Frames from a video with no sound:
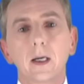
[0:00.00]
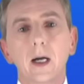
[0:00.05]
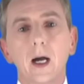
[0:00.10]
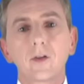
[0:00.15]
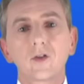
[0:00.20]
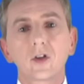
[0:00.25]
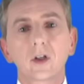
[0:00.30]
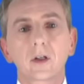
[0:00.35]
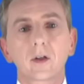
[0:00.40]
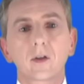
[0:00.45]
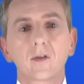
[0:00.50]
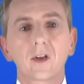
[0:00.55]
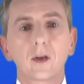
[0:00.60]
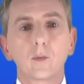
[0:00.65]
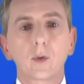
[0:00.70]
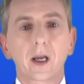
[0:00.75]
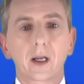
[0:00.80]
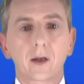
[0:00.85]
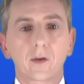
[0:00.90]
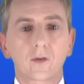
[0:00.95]
As you can
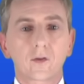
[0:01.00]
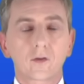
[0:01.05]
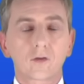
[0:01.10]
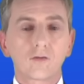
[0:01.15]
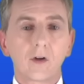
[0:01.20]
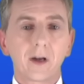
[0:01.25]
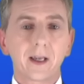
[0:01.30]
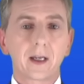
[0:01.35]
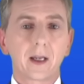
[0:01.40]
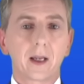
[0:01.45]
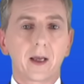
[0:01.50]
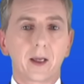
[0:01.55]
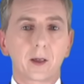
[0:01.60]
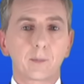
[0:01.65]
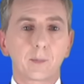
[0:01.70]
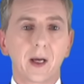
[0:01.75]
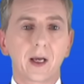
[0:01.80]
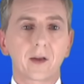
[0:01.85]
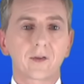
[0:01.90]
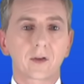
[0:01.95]
see, we get a straight
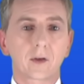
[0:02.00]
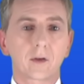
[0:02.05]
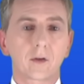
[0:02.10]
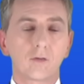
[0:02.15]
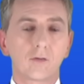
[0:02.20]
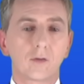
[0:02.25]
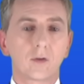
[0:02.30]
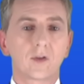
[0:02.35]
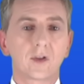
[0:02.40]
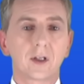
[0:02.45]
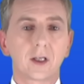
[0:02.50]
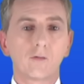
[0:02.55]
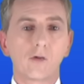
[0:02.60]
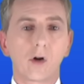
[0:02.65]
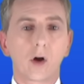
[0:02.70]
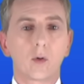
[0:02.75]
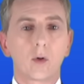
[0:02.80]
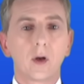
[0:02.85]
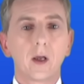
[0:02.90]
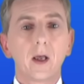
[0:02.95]
line passing through
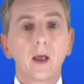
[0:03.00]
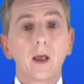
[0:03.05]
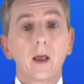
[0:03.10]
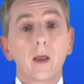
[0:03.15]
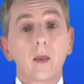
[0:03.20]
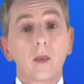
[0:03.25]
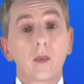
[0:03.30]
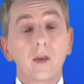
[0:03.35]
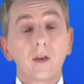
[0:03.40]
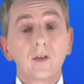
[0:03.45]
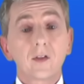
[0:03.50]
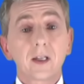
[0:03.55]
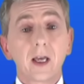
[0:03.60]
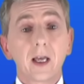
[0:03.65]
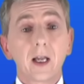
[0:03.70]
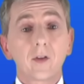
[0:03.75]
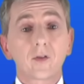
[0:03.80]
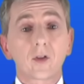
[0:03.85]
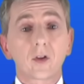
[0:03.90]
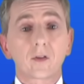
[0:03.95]
zero. This
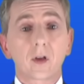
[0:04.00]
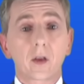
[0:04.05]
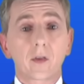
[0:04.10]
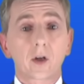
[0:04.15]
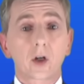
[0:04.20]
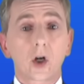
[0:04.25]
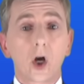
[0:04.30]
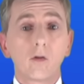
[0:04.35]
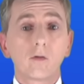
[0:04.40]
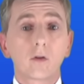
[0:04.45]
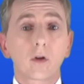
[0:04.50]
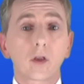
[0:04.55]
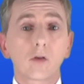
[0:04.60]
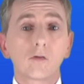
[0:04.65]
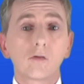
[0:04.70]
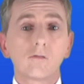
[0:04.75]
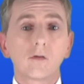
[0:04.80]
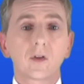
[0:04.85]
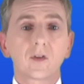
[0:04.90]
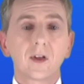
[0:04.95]
tells us that the current
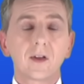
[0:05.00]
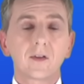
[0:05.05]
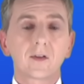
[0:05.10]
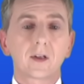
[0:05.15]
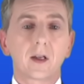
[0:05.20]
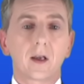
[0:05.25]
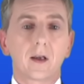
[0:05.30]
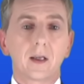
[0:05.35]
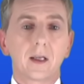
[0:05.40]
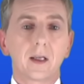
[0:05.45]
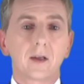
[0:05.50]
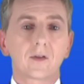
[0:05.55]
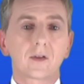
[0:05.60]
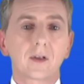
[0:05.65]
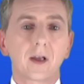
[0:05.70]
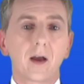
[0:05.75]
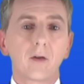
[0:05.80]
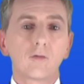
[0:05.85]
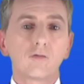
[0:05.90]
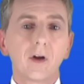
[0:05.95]
through a resistor is
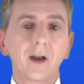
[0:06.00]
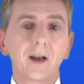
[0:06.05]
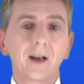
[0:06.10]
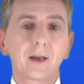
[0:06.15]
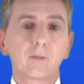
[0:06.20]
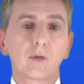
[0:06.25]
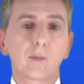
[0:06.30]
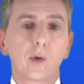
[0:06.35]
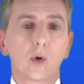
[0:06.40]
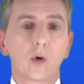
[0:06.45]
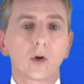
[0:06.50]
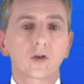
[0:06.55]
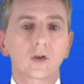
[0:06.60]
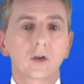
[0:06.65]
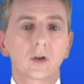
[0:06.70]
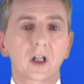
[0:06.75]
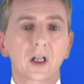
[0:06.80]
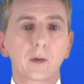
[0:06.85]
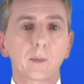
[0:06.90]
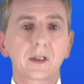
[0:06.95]
directly
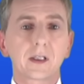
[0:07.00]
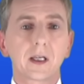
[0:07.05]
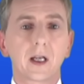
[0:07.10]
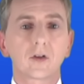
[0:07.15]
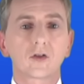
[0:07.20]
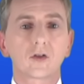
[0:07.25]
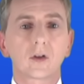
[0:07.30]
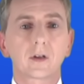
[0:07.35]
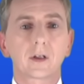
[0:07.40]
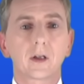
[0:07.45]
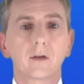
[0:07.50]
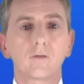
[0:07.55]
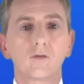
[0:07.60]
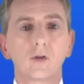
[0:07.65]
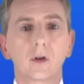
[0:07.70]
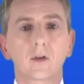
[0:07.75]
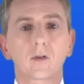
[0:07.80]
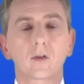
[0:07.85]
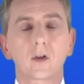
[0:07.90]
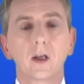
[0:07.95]
proportional to the potential
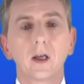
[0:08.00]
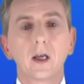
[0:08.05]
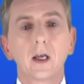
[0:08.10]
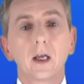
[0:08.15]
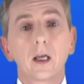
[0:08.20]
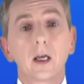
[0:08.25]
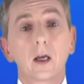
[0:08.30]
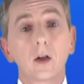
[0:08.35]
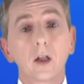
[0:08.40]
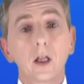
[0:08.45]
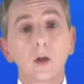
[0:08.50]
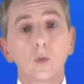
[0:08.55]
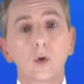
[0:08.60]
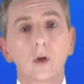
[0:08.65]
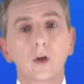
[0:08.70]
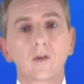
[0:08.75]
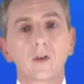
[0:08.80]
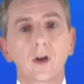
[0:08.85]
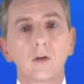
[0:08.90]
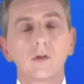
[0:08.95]
difference. In other
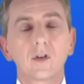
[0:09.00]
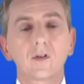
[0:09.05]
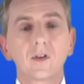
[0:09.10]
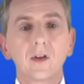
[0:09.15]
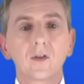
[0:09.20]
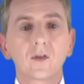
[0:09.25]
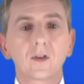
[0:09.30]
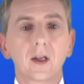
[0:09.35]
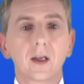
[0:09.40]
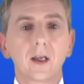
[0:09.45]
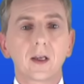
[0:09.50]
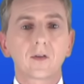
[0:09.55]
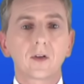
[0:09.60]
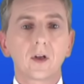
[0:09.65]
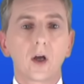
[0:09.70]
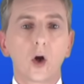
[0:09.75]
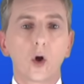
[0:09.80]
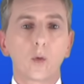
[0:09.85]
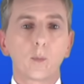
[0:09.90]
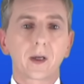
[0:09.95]
words, a resistor is
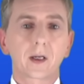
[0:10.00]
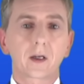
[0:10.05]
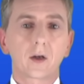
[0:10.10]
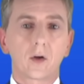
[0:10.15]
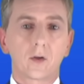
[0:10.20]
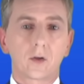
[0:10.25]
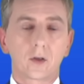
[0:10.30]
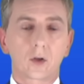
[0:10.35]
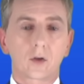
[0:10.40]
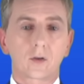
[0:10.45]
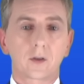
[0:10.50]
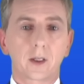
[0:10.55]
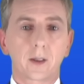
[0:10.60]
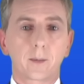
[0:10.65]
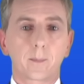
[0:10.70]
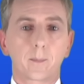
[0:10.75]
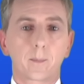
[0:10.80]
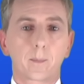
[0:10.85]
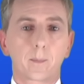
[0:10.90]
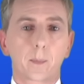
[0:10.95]
an ohmic
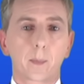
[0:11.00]
conductor.